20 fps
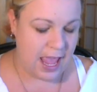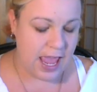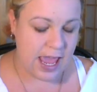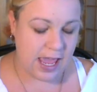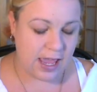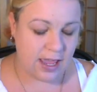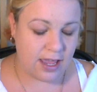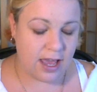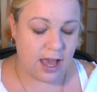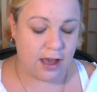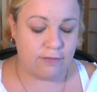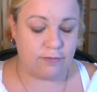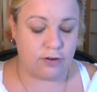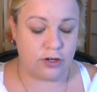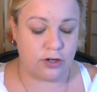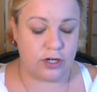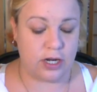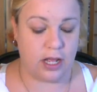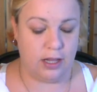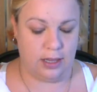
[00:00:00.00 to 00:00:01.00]
It
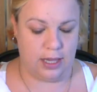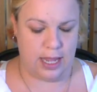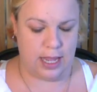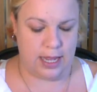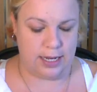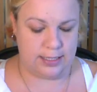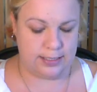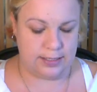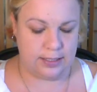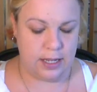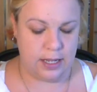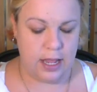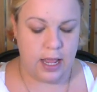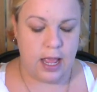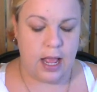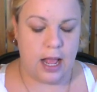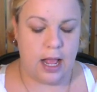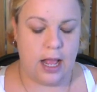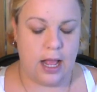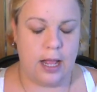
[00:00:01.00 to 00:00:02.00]
covered a lot.
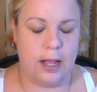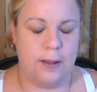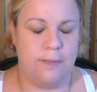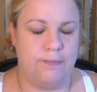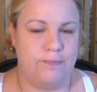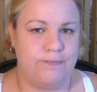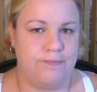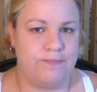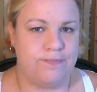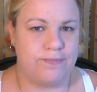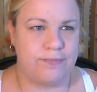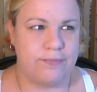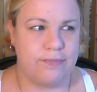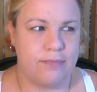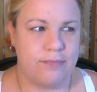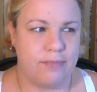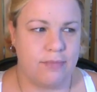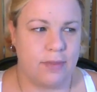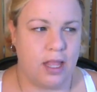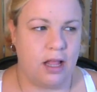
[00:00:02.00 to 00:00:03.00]
A
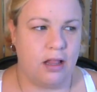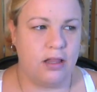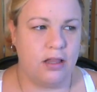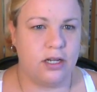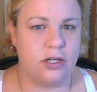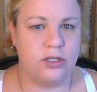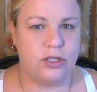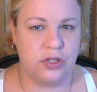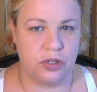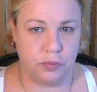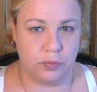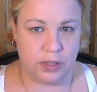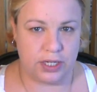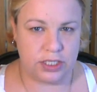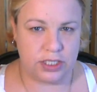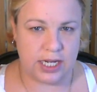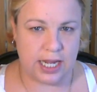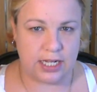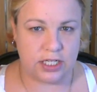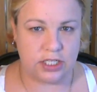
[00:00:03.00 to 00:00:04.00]
little too
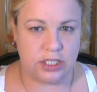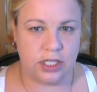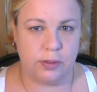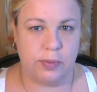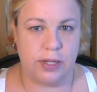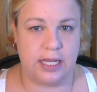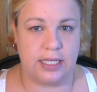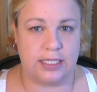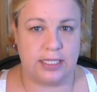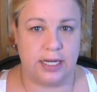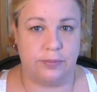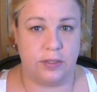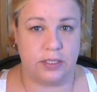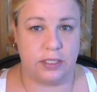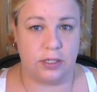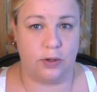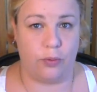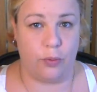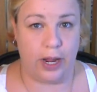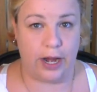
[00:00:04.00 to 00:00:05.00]
much actually because I
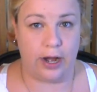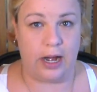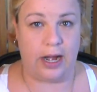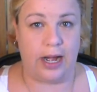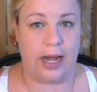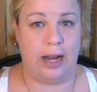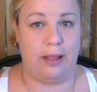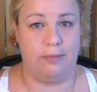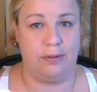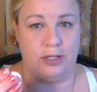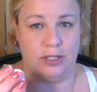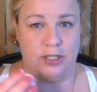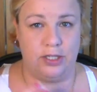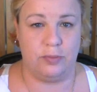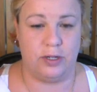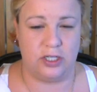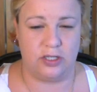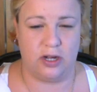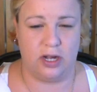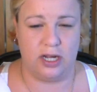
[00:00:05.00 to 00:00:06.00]
wasn't aware and I put too
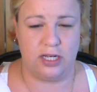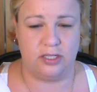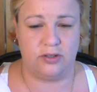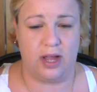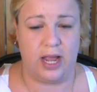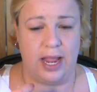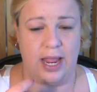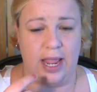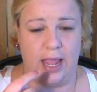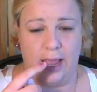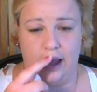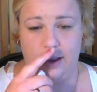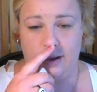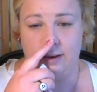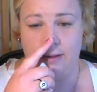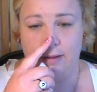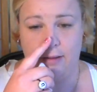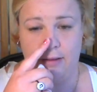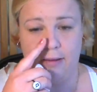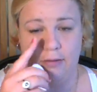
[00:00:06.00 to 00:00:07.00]
much on, so I had
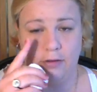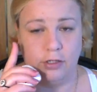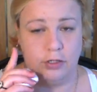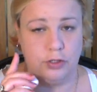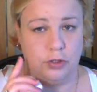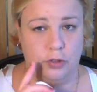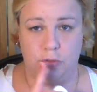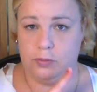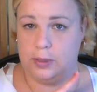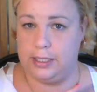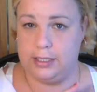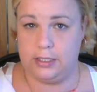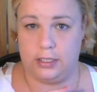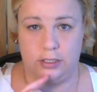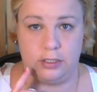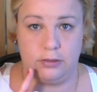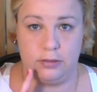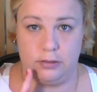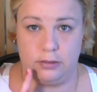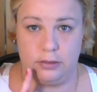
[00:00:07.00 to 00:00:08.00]
too
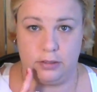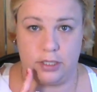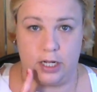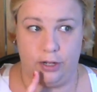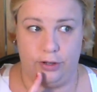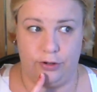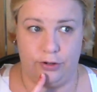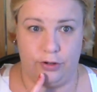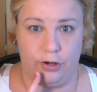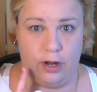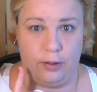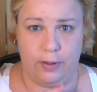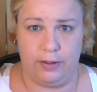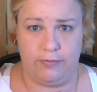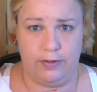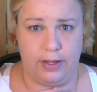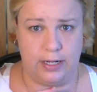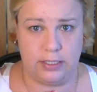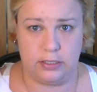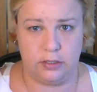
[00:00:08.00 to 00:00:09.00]
much color on my
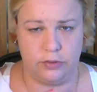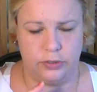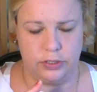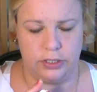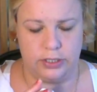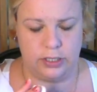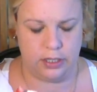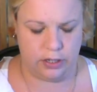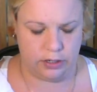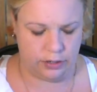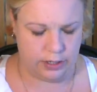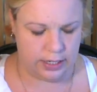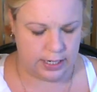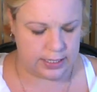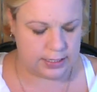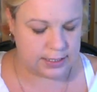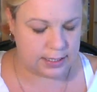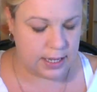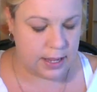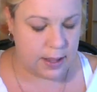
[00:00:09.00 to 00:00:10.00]
face. So it was a little
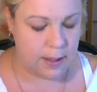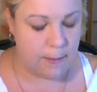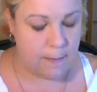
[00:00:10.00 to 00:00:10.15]
nuts.